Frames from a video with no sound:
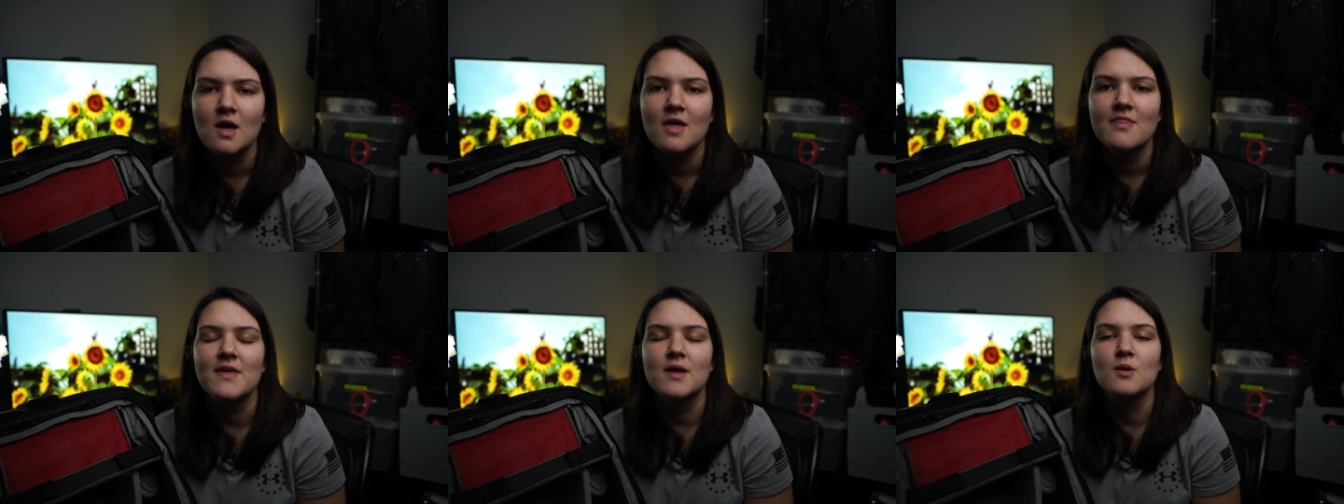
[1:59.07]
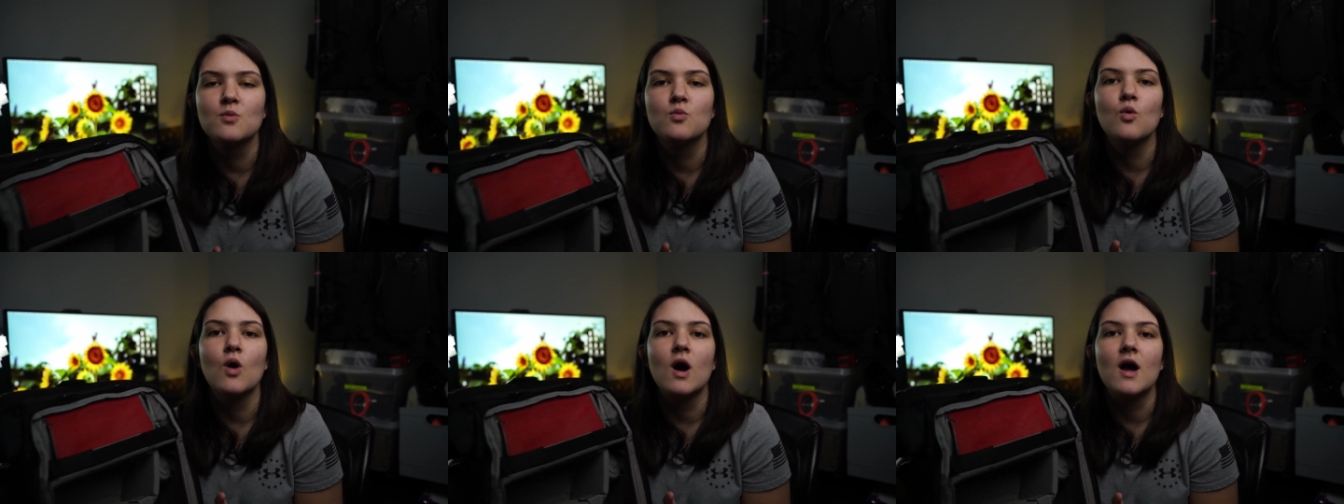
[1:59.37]

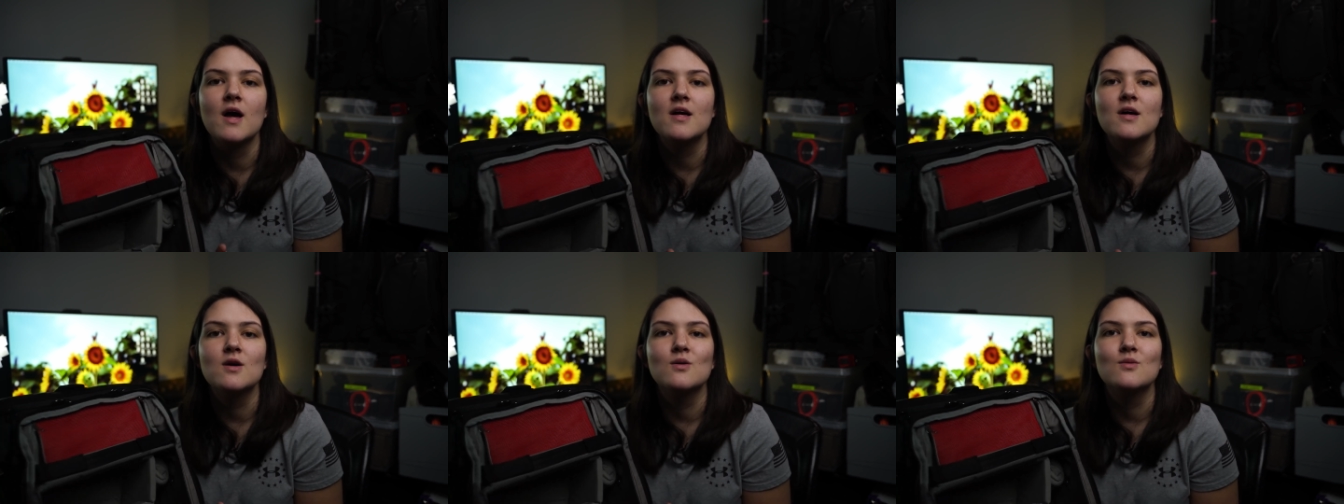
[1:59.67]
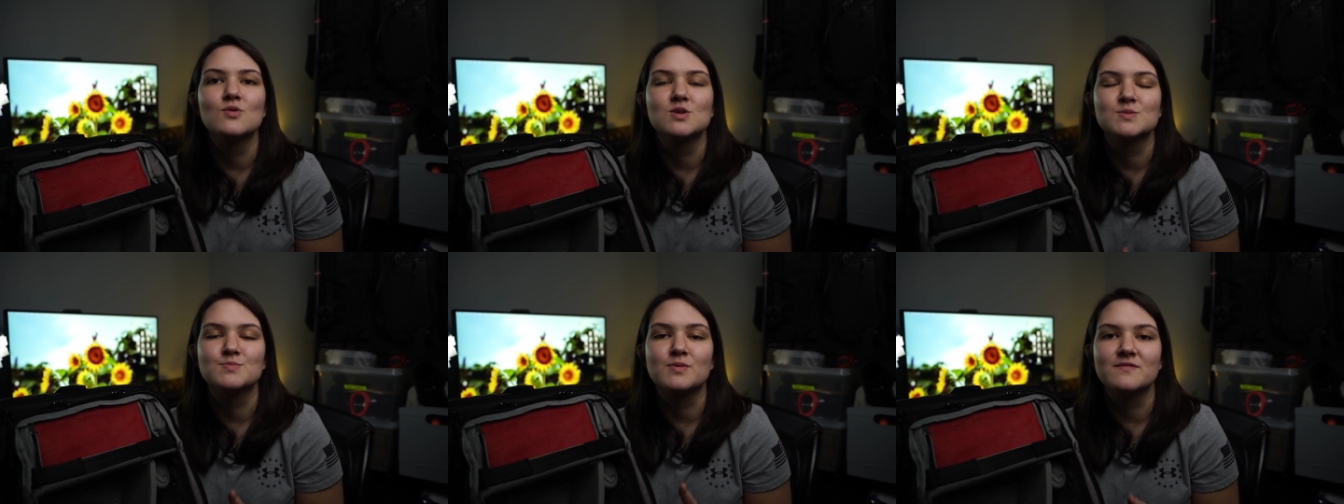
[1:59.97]
than what
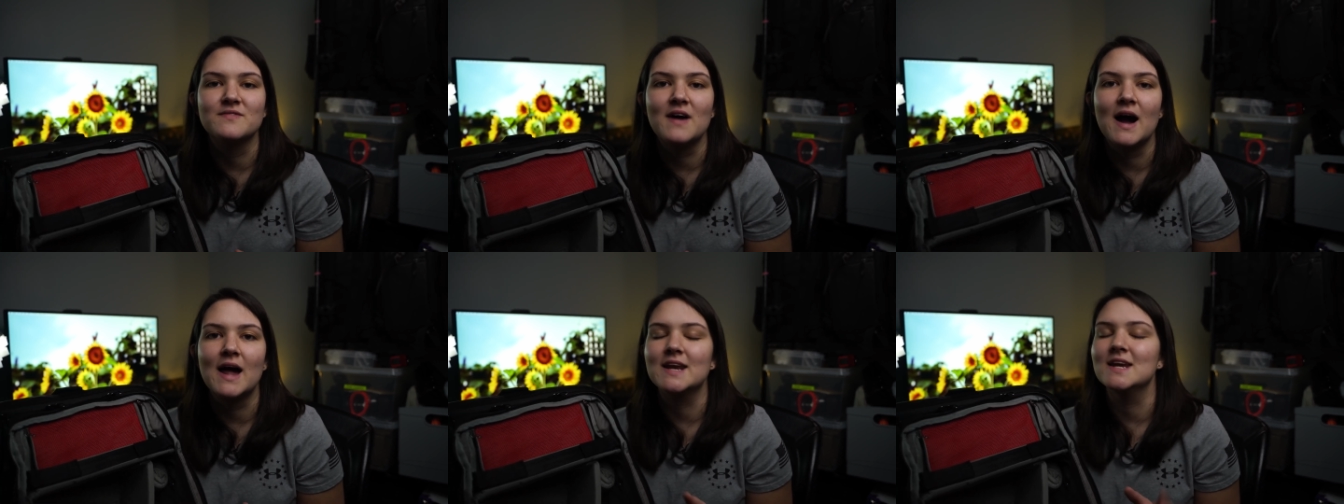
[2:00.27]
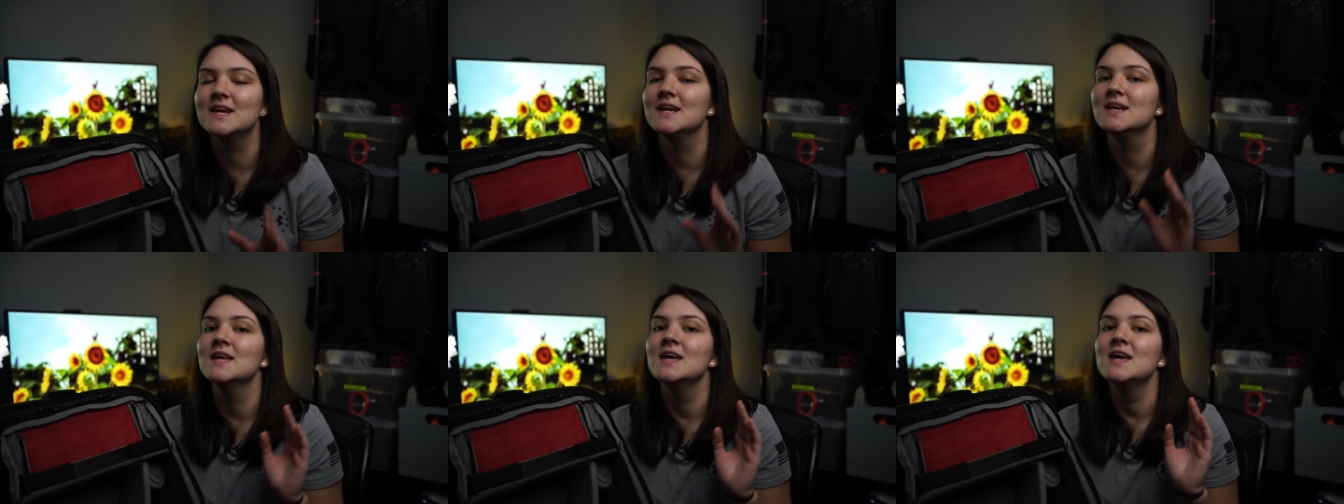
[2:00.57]
was
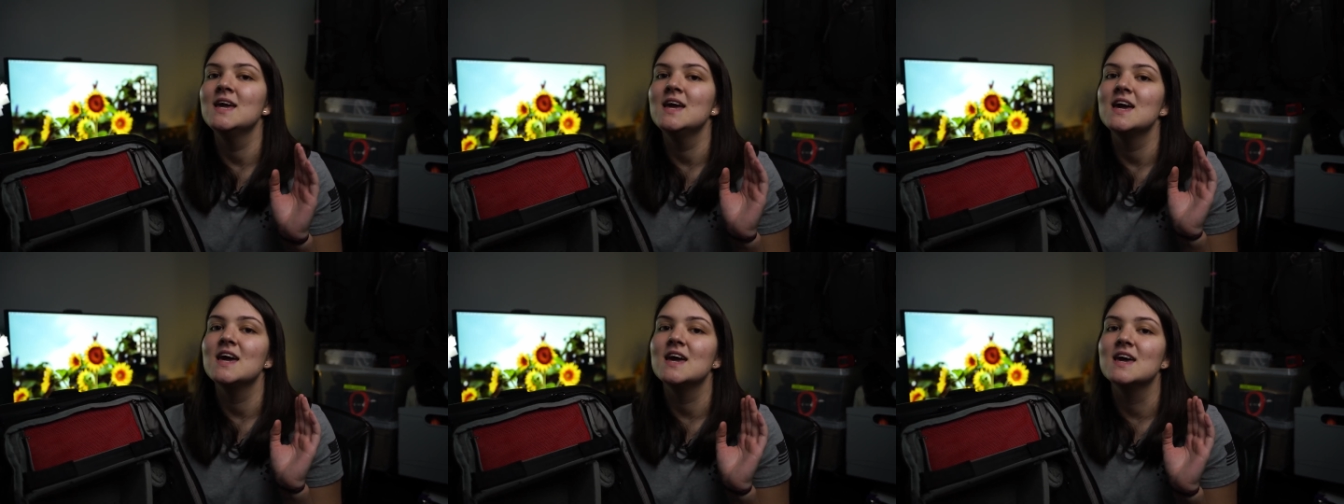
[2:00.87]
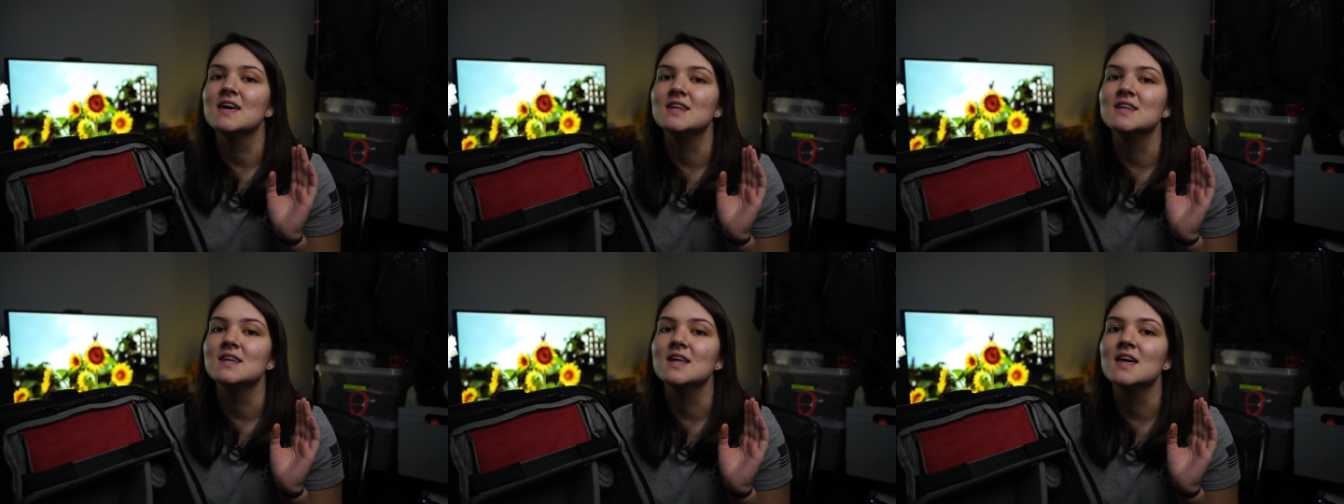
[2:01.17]
provided
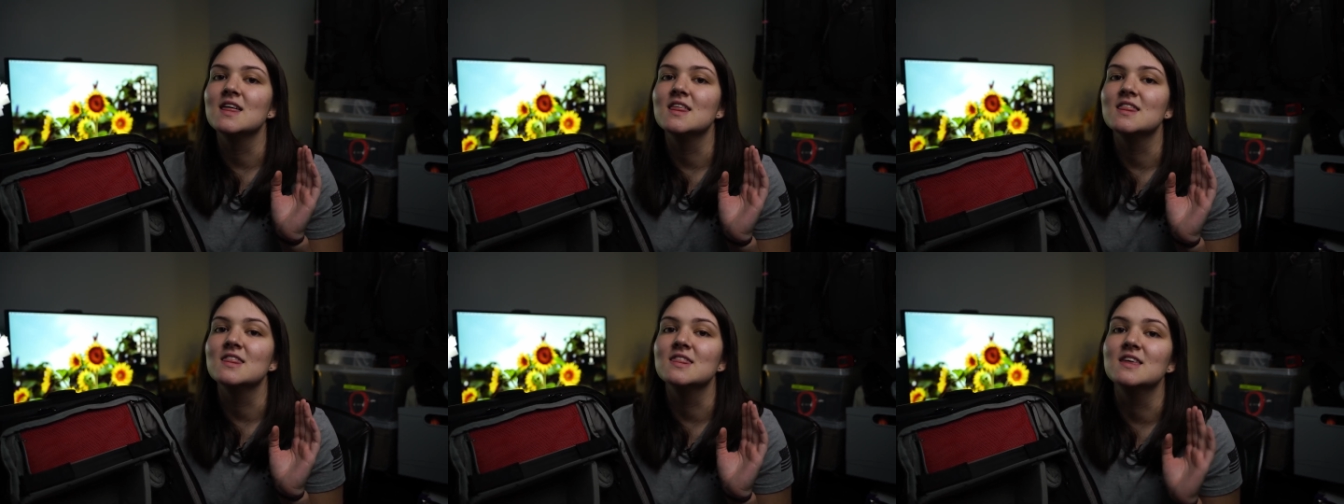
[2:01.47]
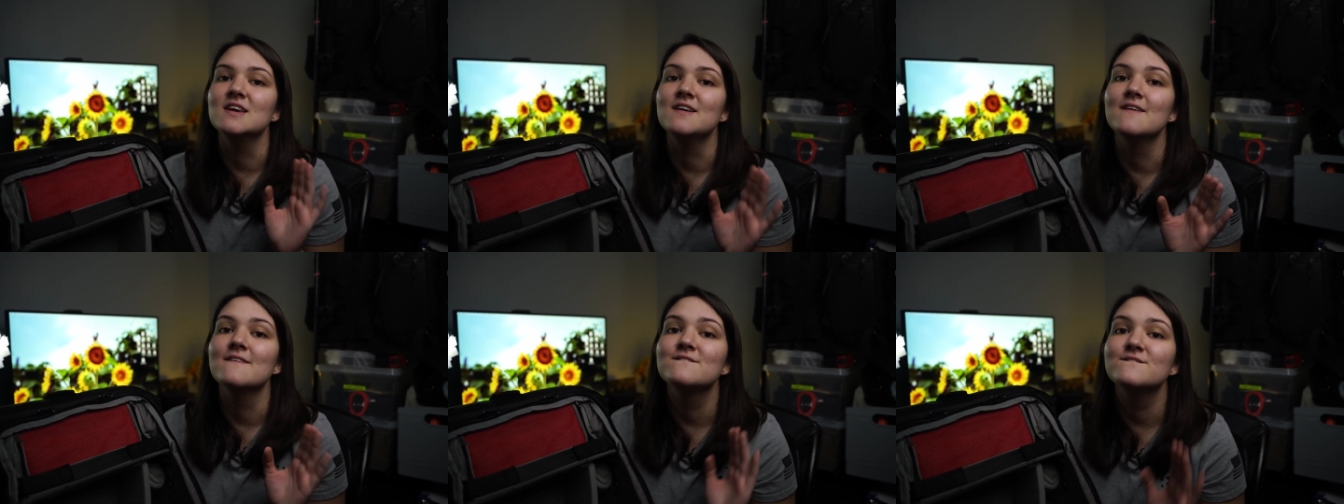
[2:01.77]
in
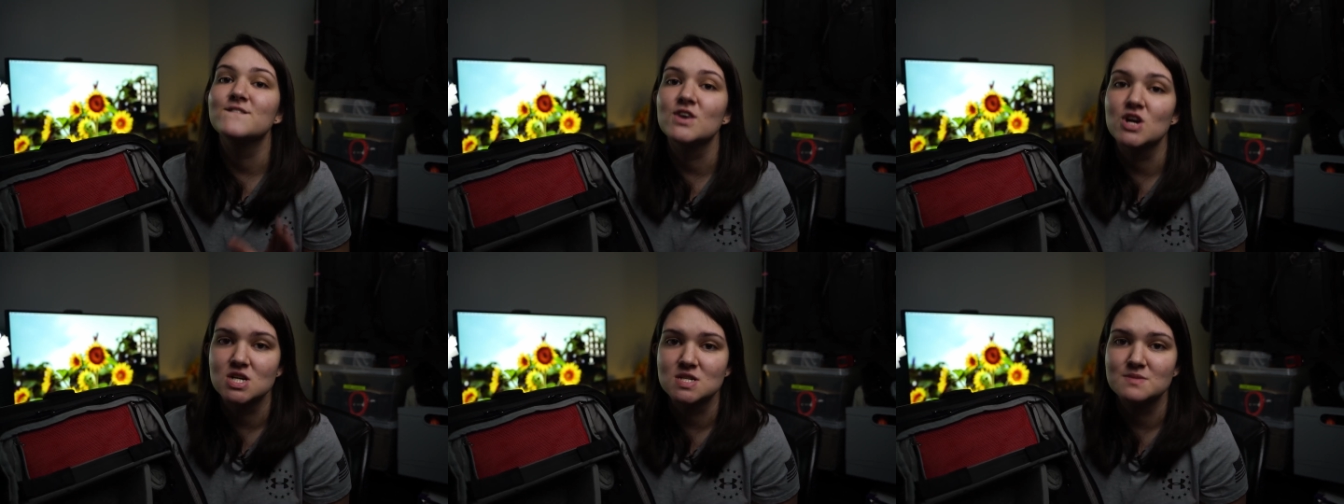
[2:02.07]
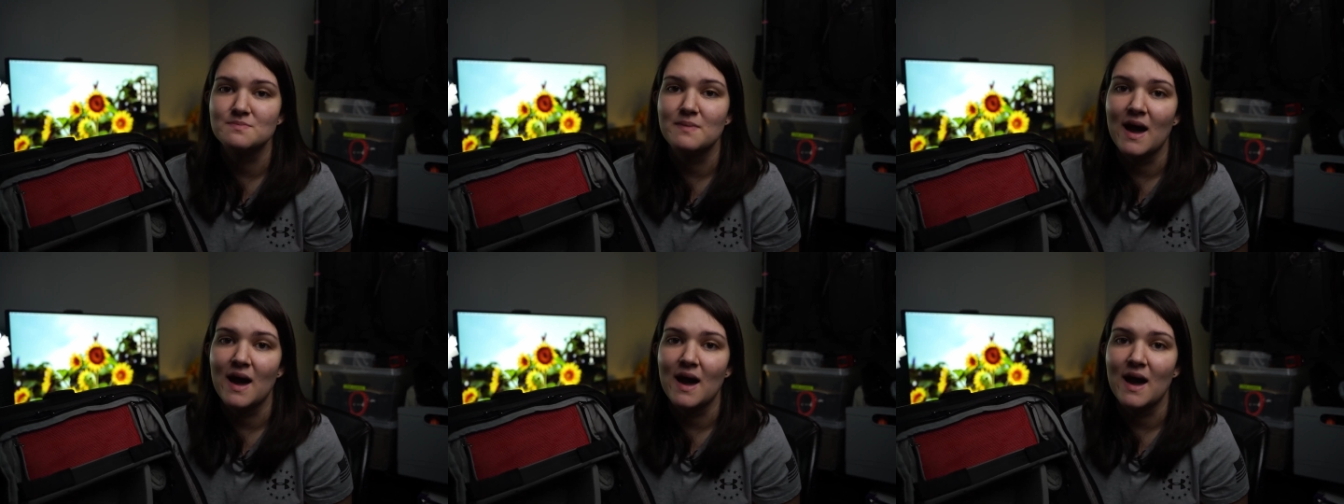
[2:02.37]
the first